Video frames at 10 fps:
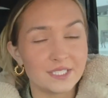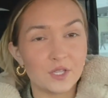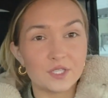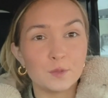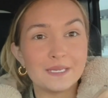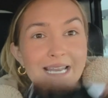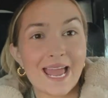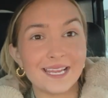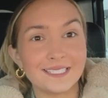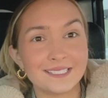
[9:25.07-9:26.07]
So this would be
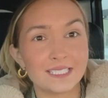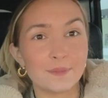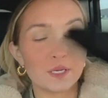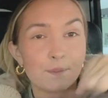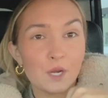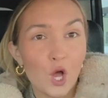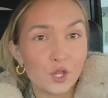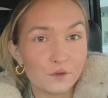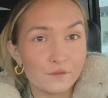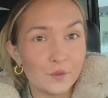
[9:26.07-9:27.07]
nice to be able to put all
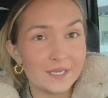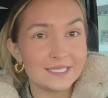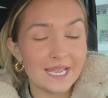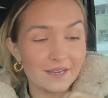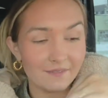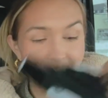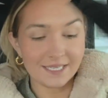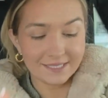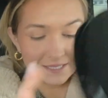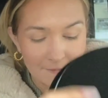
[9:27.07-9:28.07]
food inside of
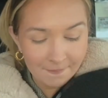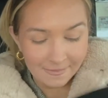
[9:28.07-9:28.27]
this.